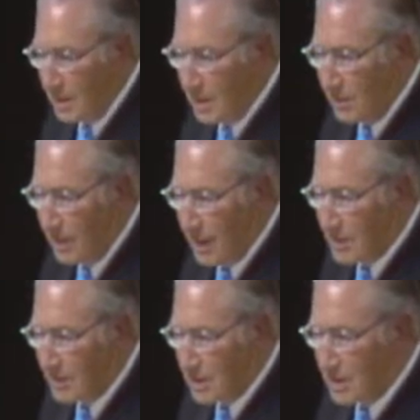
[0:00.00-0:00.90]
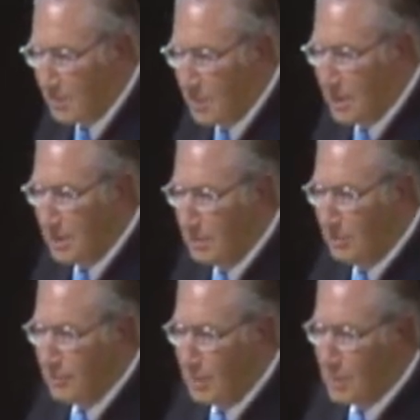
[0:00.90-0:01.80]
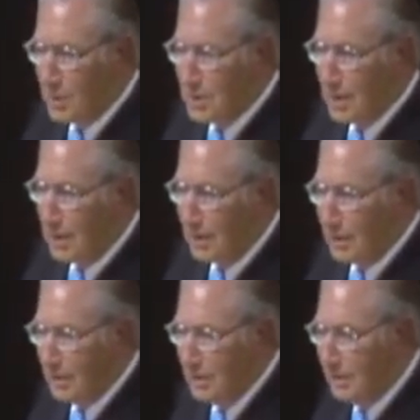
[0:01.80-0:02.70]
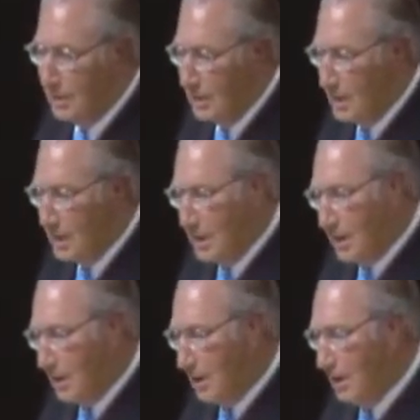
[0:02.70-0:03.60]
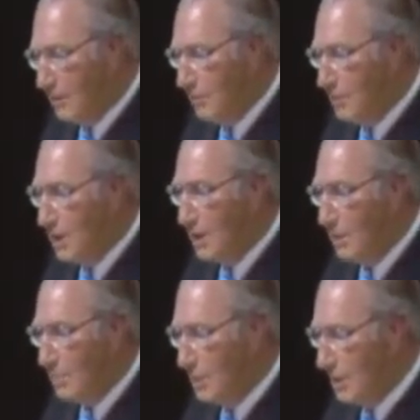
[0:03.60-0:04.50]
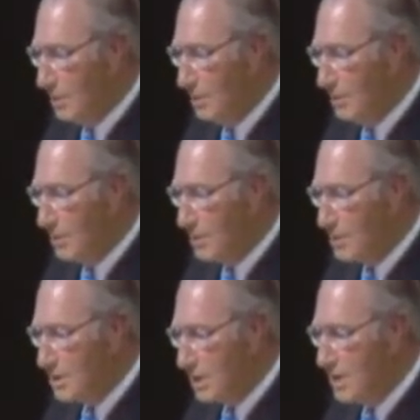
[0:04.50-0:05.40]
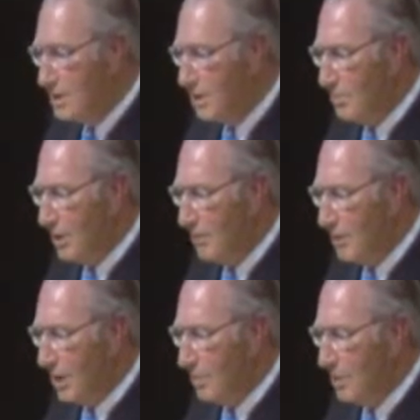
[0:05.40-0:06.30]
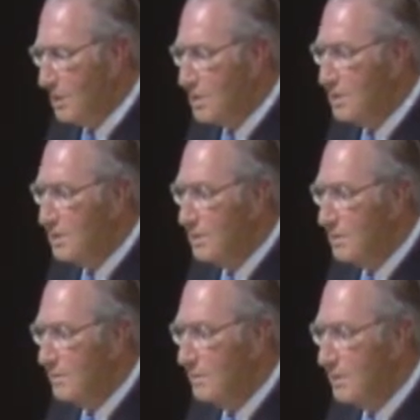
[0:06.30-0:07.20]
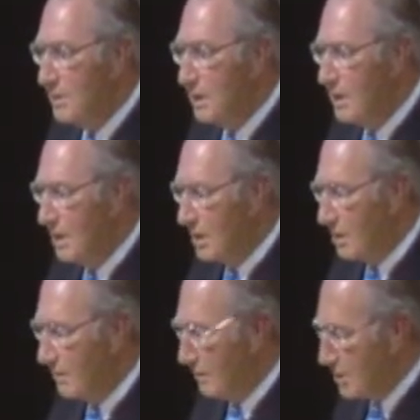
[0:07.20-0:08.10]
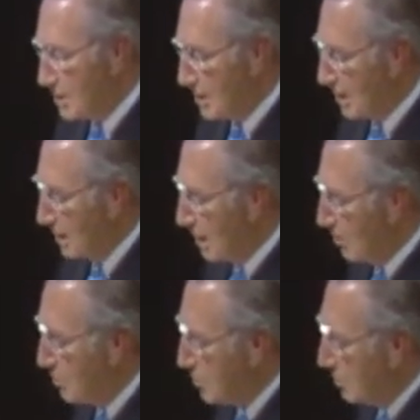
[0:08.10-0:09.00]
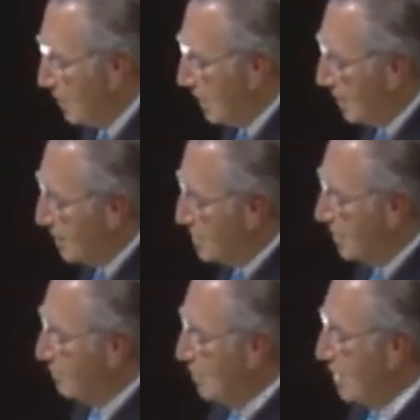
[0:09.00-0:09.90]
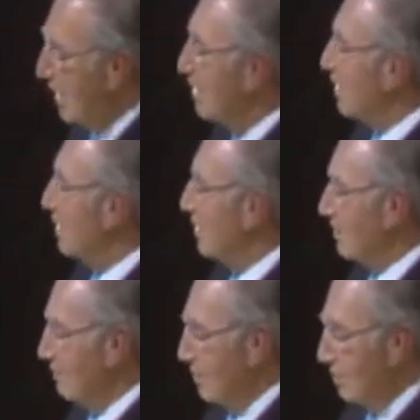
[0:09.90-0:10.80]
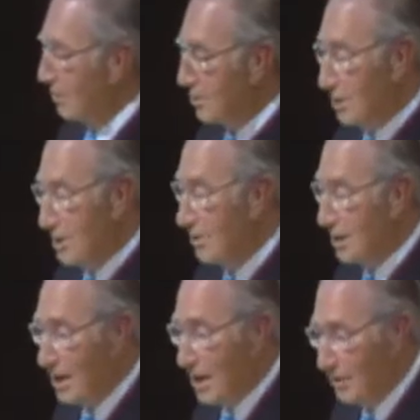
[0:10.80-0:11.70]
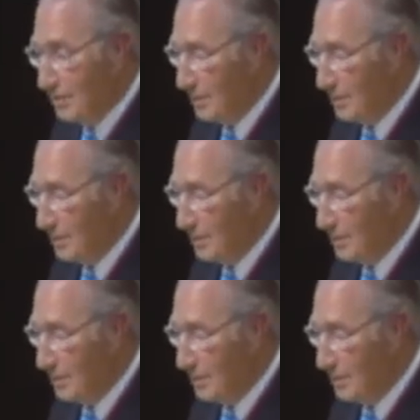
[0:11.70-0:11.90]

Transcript: to answer this appeal from their child. Give me, I pray you, those things that make for happiness. The first thing that comes to mind is that we cannot give that which we do not have.